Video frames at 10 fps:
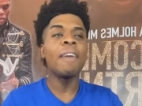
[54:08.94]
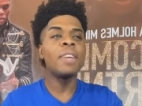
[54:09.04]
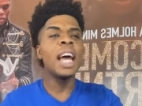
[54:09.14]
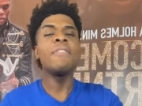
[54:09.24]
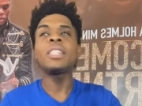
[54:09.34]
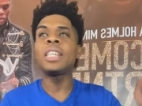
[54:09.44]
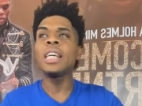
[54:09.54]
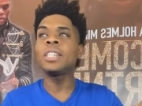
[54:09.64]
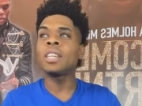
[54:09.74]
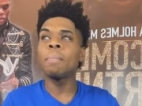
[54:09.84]
I've never
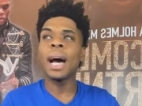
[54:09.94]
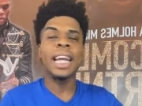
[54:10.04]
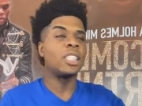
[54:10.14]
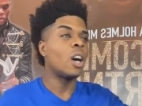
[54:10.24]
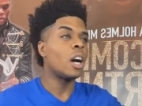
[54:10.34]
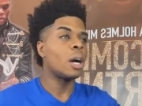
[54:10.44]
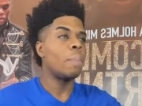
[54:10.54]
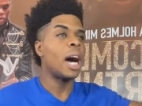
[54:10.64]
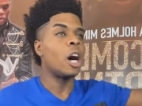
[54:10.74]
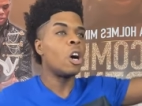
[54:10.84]
seen somebody talk
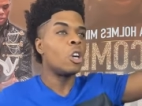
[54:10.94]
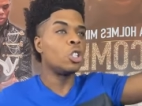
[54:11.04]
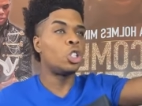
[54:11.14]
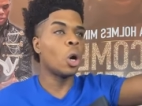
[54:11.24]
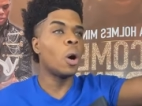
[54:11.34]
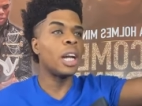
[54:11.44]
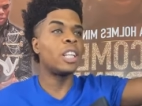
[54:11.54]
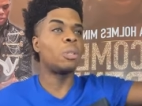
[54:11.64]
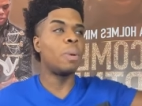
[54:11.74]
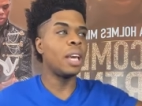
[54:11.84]
about
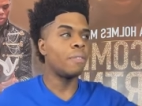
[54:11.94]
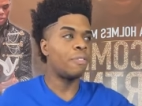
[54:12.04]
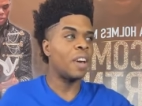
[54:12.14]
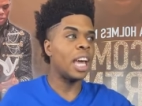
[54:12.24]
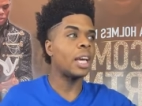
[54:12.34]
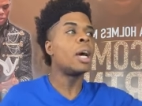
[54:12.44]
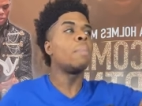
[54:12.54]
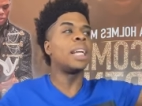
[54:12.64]
Jordans being fake,